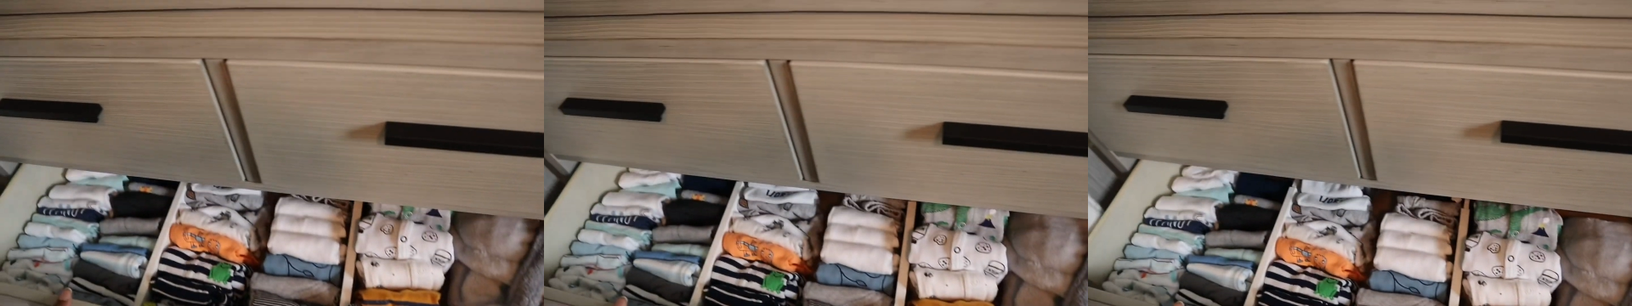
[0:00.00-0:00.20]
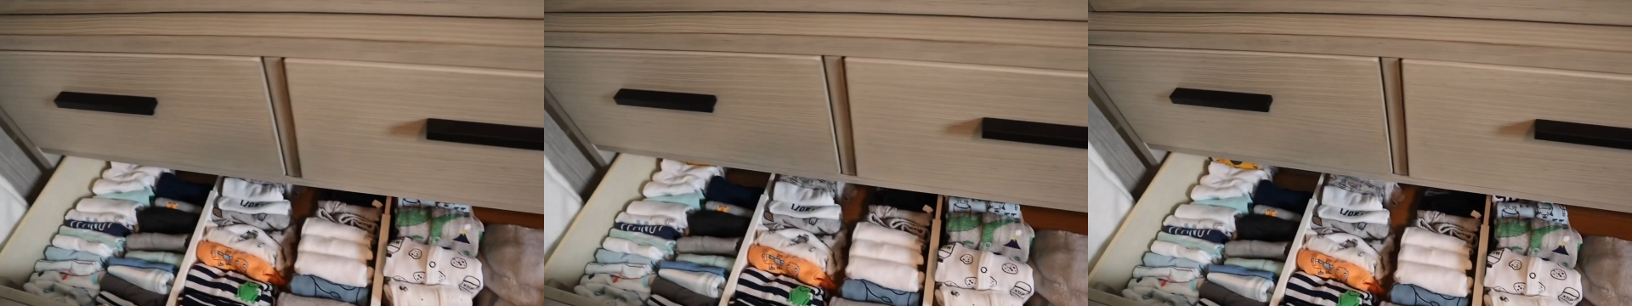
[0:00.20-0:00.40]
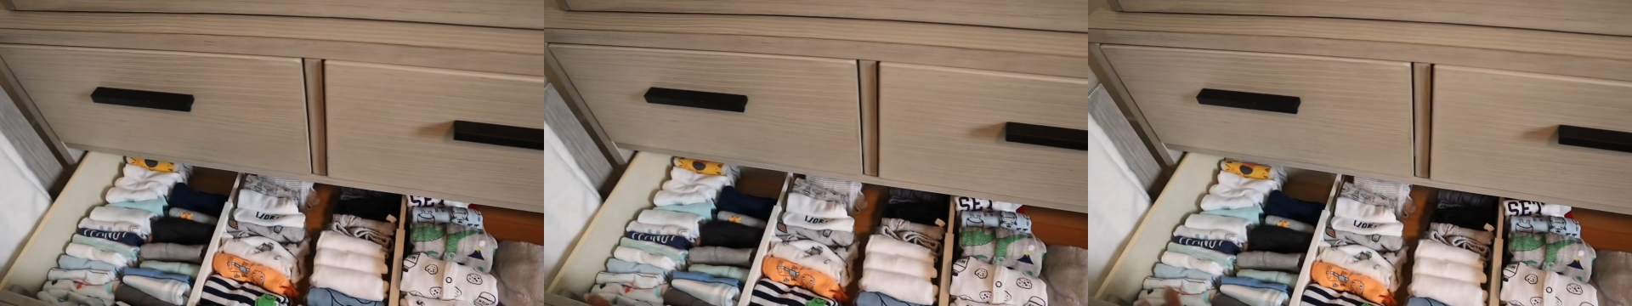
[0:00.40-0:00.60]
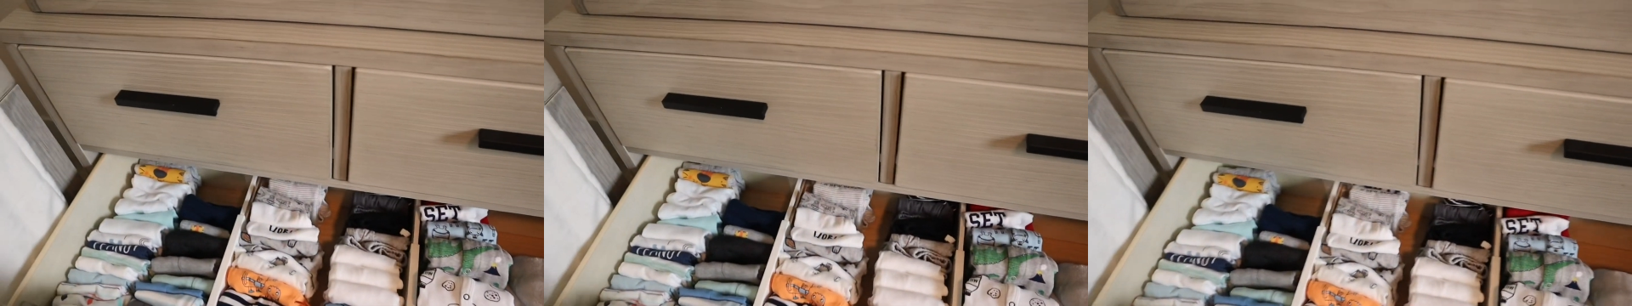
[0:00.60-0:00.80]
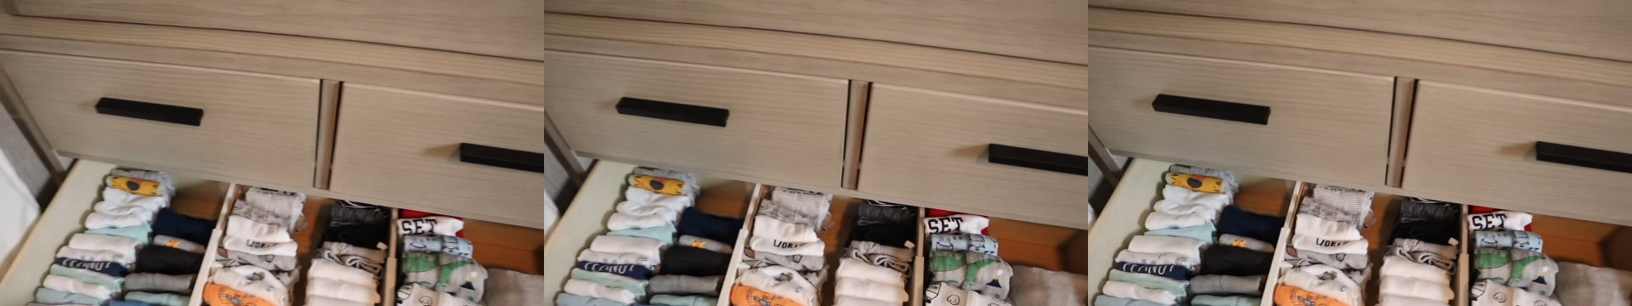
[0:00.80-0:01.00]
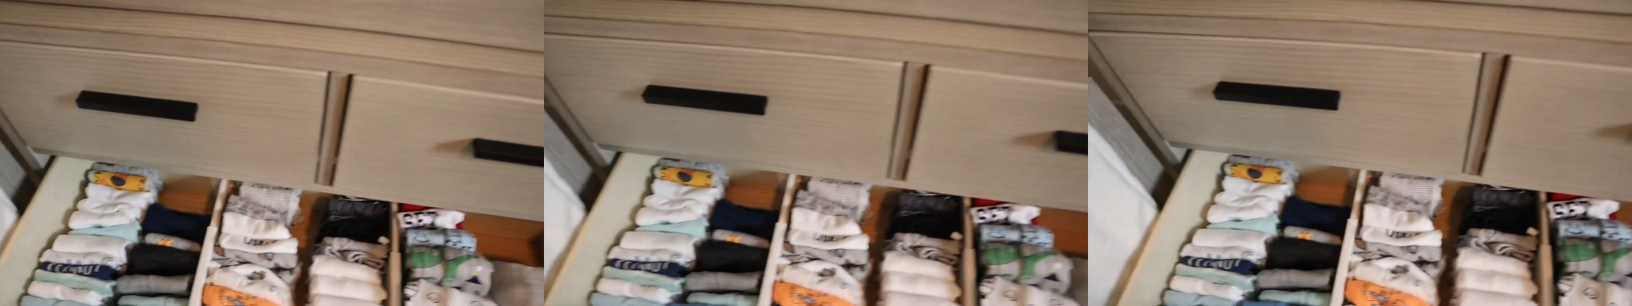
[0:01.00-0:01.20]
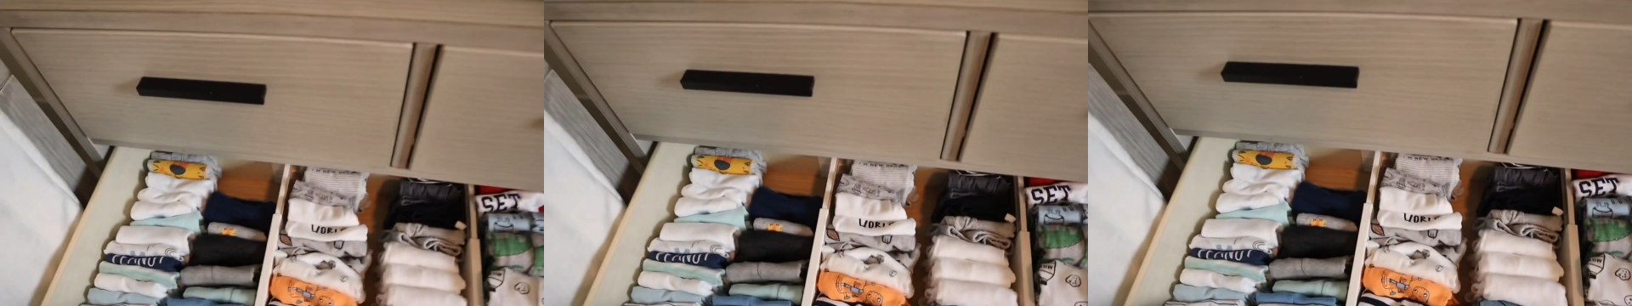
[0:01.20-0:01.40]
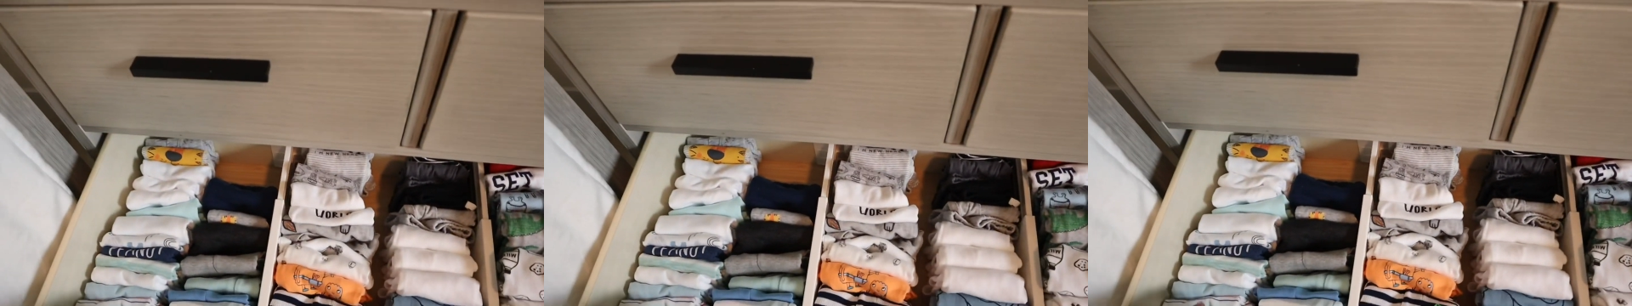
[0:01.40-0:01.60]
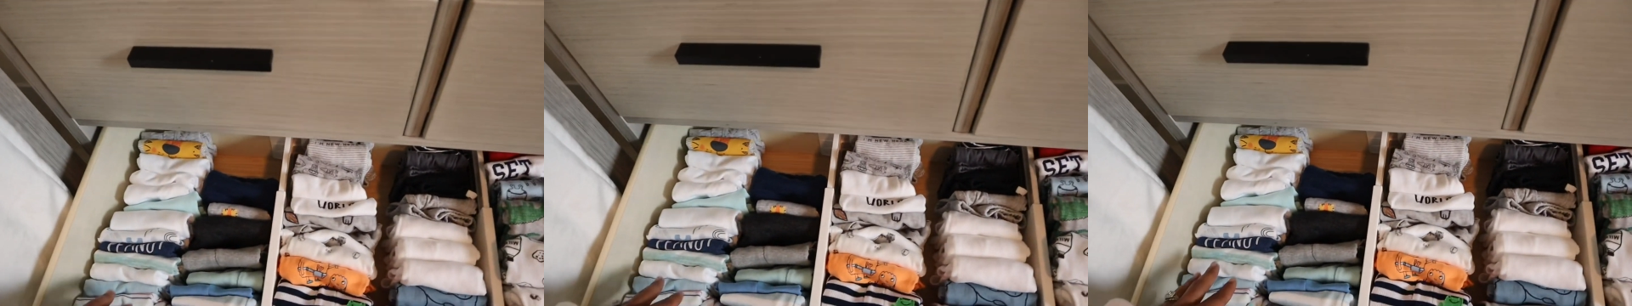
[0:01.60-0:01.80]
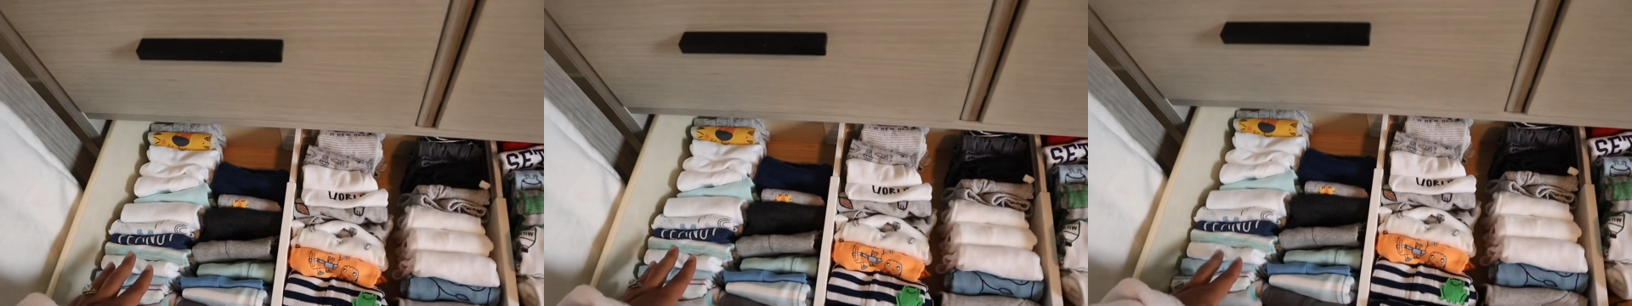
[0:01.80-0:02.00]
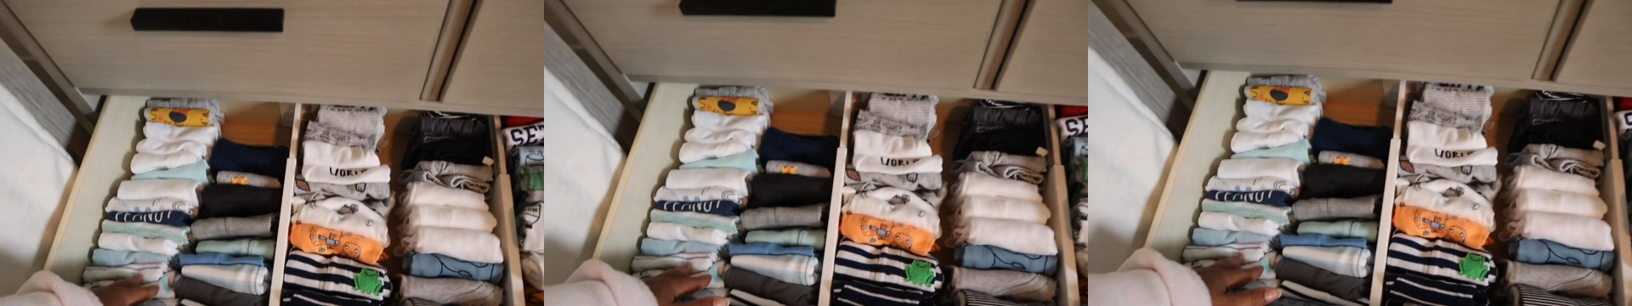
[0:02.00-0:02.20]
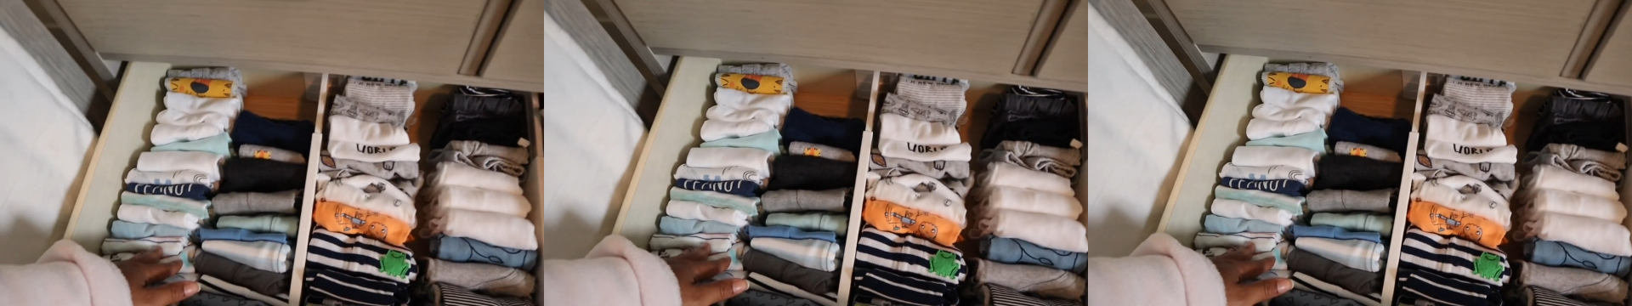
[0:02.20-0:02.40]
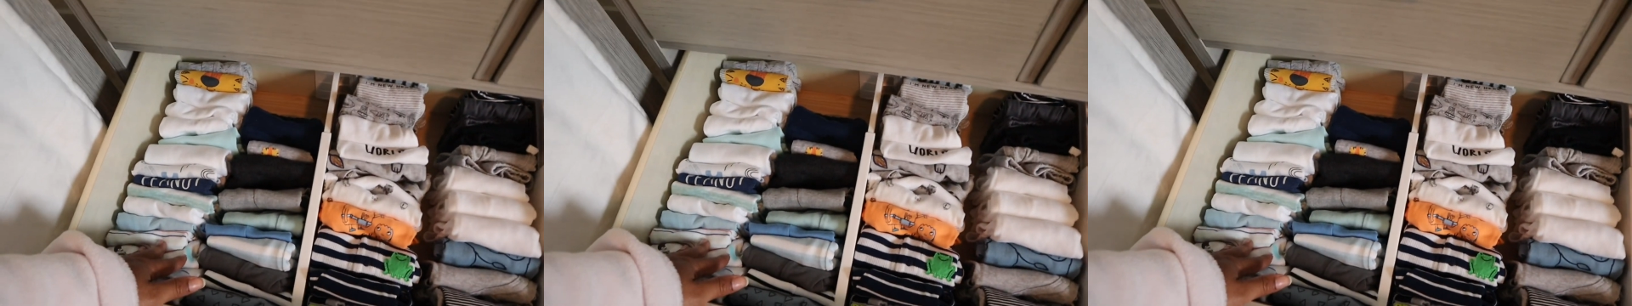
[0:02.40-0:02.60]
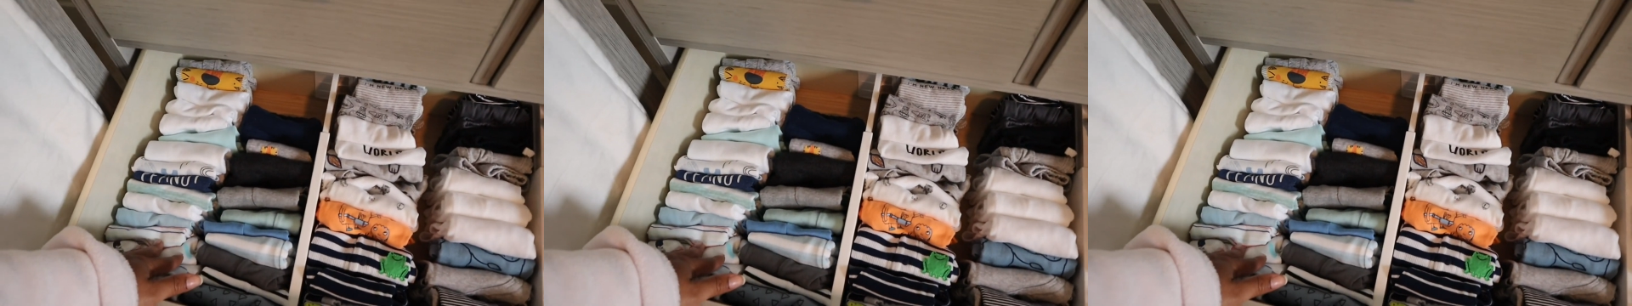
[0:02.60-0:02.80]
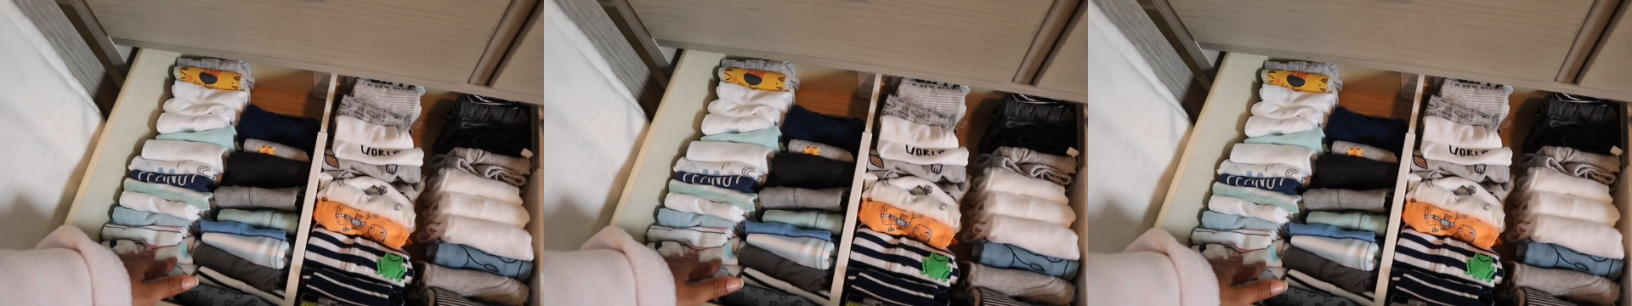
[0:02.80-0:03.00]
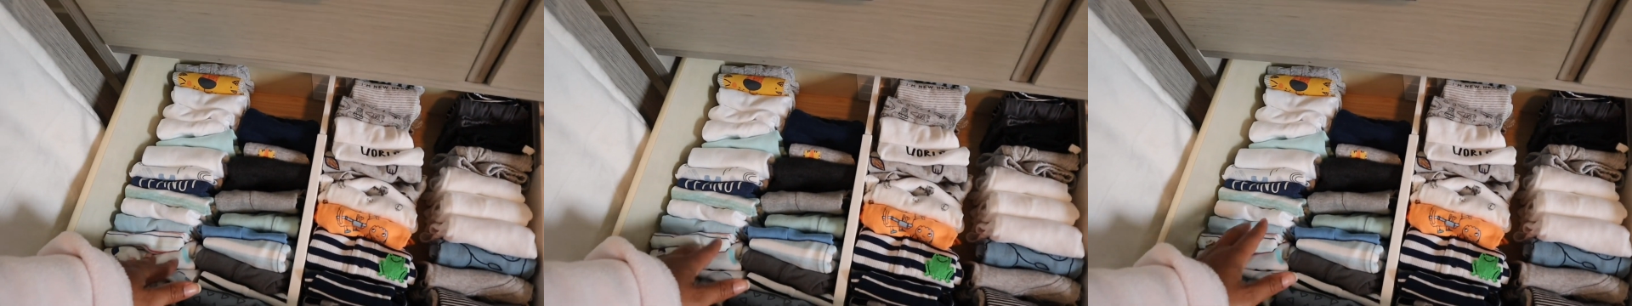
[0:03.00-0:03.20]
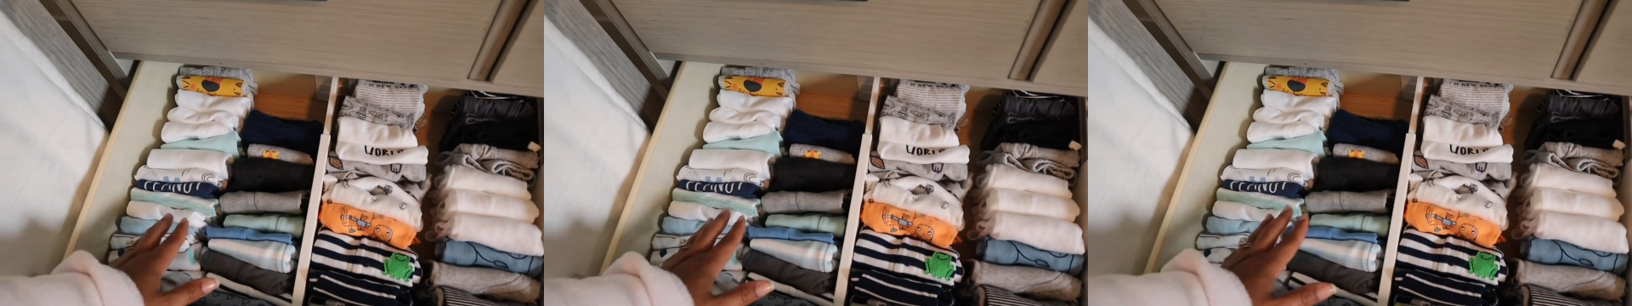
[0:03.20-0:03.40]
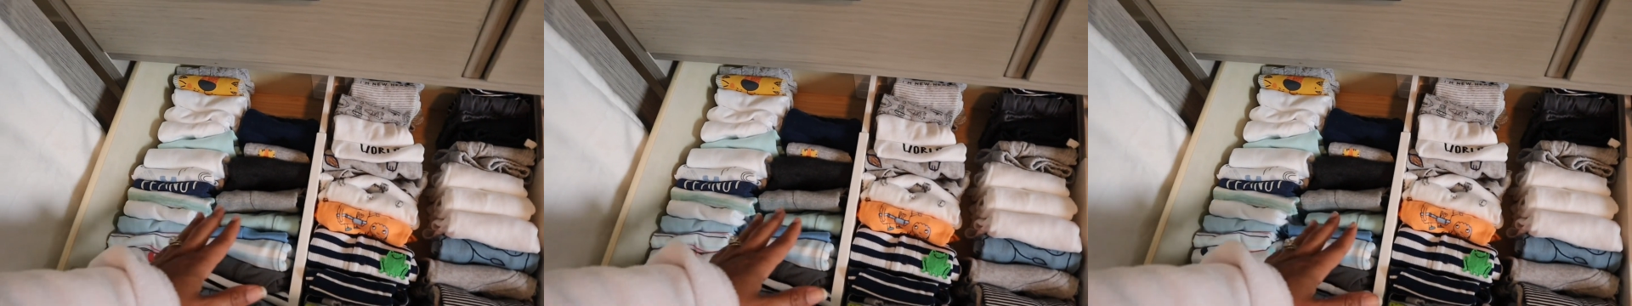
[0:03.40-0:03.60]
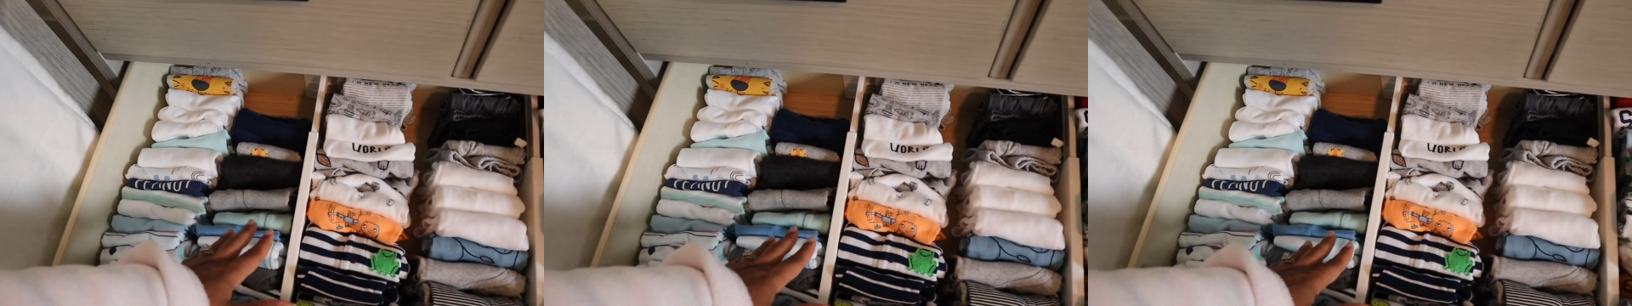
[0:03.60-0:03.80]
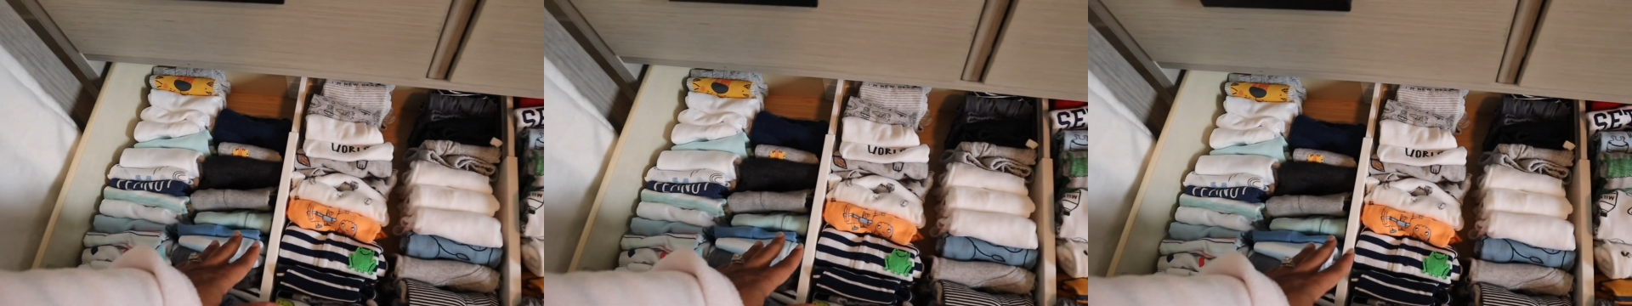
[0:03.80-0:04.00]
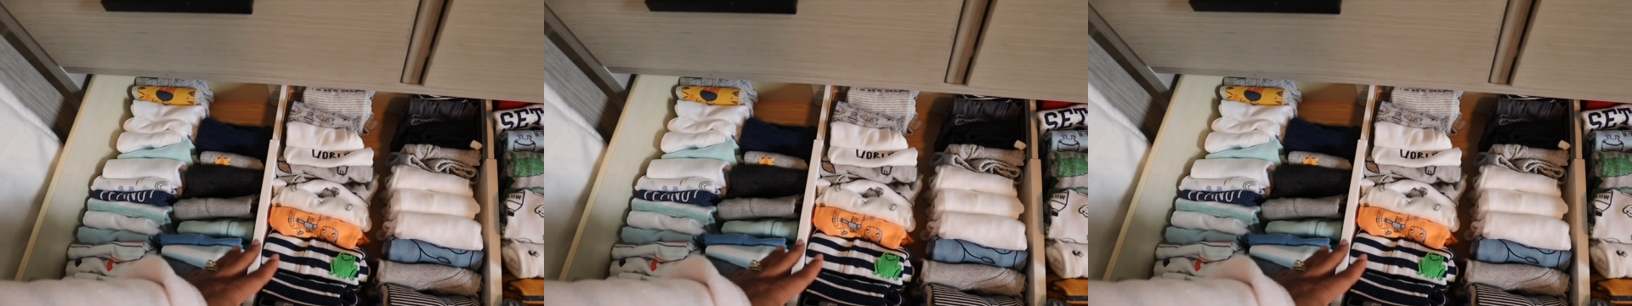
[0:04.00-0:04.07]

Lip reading: No face is visible, so there are no lips to read.